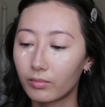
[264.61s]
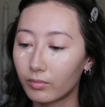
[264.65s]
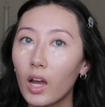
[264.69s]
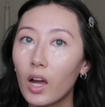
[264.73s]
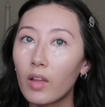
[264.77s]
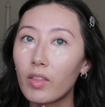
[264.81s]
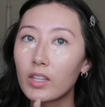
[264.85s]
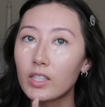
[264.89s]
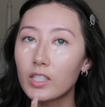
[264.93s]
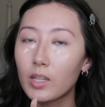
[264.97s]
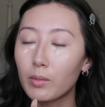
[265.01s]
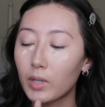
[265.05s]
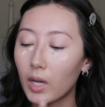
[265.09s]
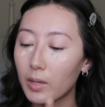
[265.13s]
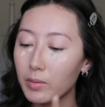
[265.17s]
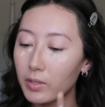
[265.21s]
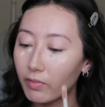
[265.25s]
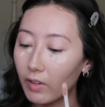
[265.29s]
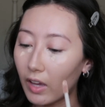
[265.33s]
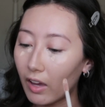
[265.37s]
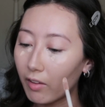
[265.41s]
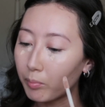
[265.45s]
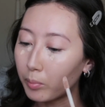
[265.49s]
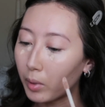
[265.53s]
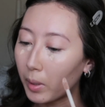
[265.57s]
And then sometimes if
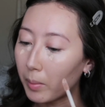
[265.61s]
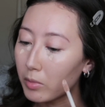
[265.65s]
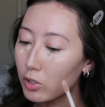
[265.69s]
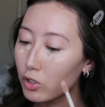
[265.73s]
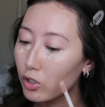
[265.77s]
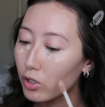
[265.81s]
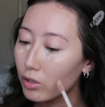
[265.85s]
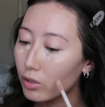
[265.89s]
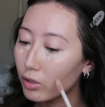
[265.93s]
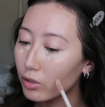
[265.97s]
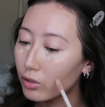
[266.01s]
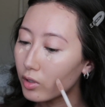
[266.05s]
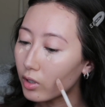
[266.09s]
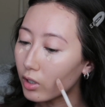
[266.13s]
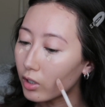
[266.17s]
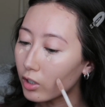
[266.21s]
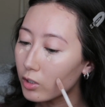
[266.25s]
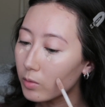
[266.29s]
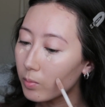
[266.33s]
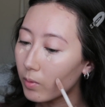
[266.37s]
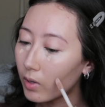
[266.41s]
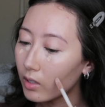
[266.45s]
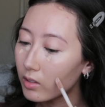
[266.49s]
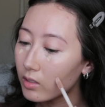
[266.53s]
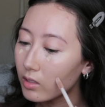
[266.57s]
I have blemishes or dark
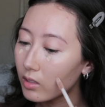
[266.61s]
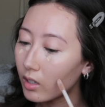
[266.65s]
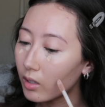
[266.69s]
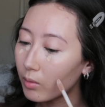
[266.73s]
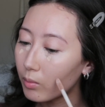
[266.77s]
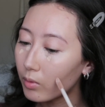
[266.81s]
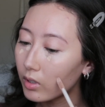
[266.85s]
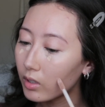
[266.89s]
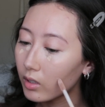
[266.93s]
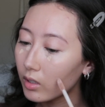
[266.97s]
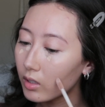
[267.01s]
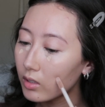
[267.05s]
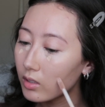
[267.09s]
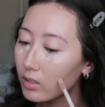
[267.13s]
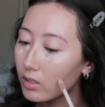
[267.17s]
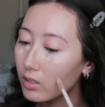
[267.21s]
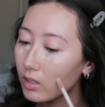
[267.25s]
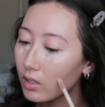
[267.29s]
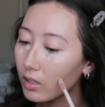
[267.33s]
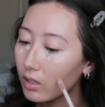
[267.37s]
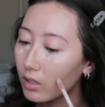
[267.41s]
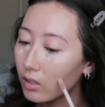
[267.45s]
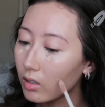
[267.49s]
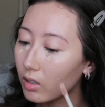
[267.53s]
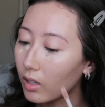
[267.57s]
spots that I want to
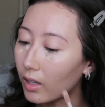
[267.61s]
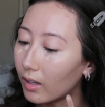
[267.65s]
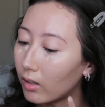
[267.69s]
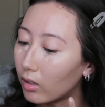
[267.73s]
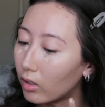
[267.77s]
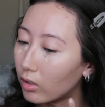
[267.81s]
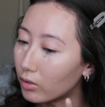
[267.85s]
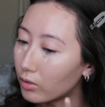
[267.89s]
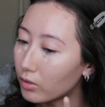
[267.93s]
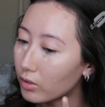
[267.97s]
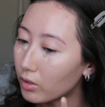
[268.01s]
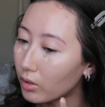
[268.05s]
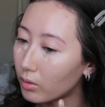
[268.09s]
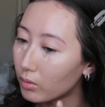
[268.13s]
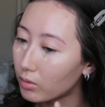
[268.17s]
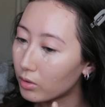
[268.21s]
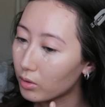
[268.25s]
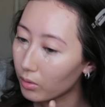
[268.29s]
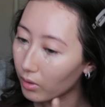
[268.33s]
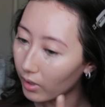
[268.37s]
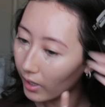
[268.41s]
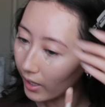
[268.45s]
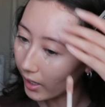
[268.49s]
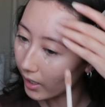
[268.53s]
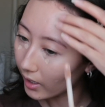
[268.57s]
conceal, I'll also
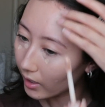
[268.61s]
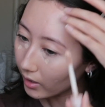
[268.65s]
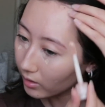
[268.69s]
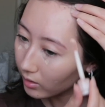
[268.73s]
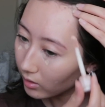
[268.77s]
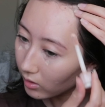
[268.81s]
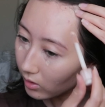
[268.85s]
do that.